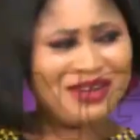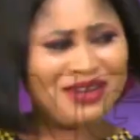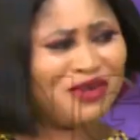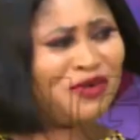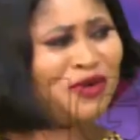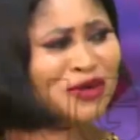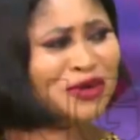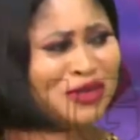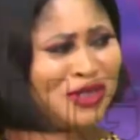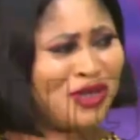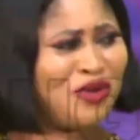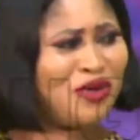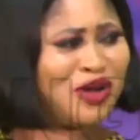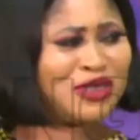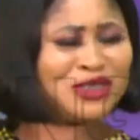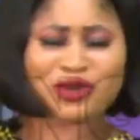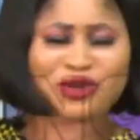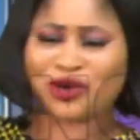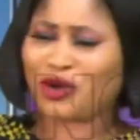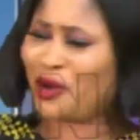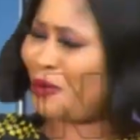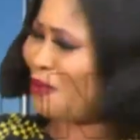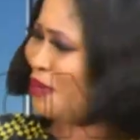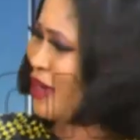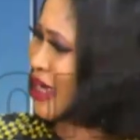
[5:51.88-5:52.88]
who do you want to
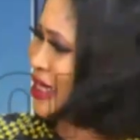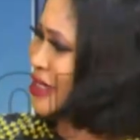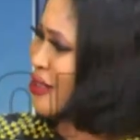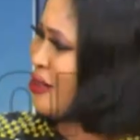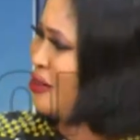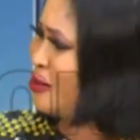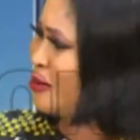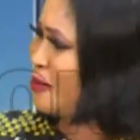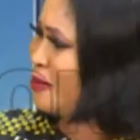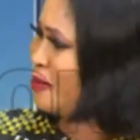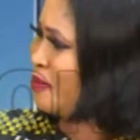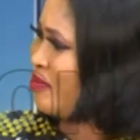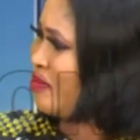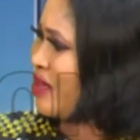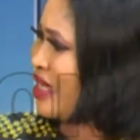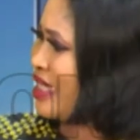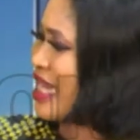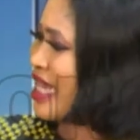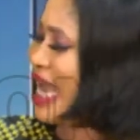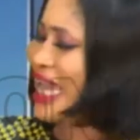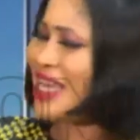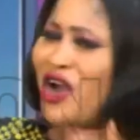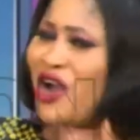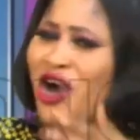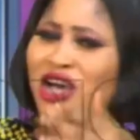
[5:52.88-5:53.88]
complain to that,
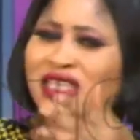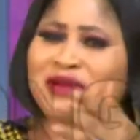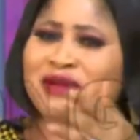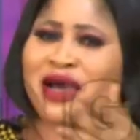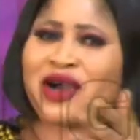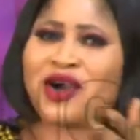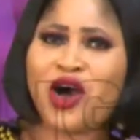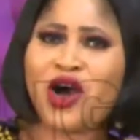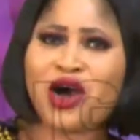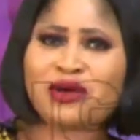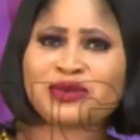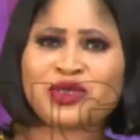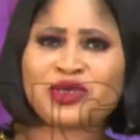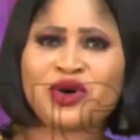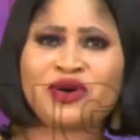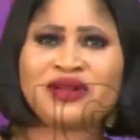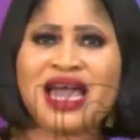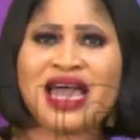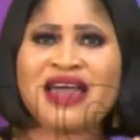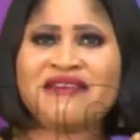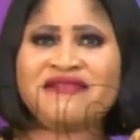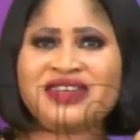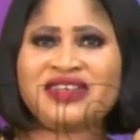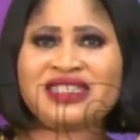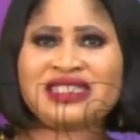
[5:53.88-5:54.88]
that your husband comes home
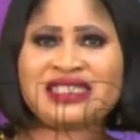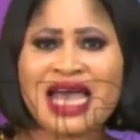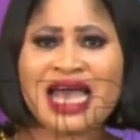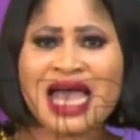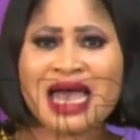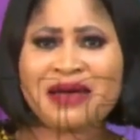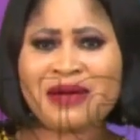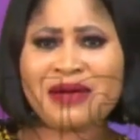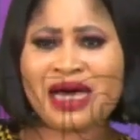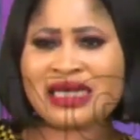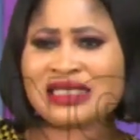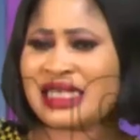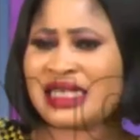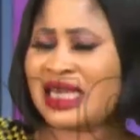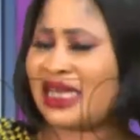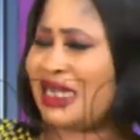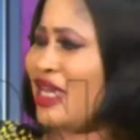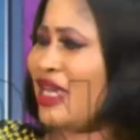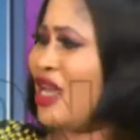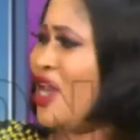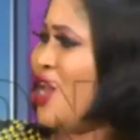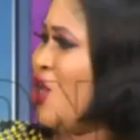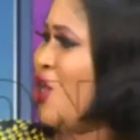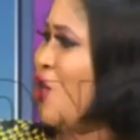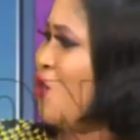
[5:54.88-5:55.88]
every time and said
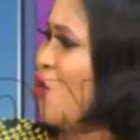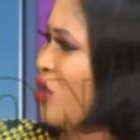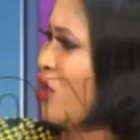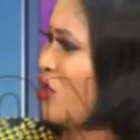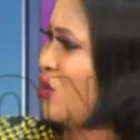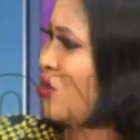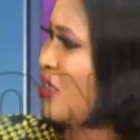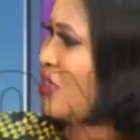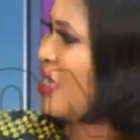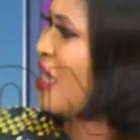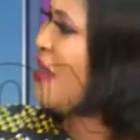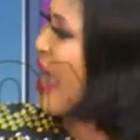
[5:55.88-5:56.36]
he want to sleep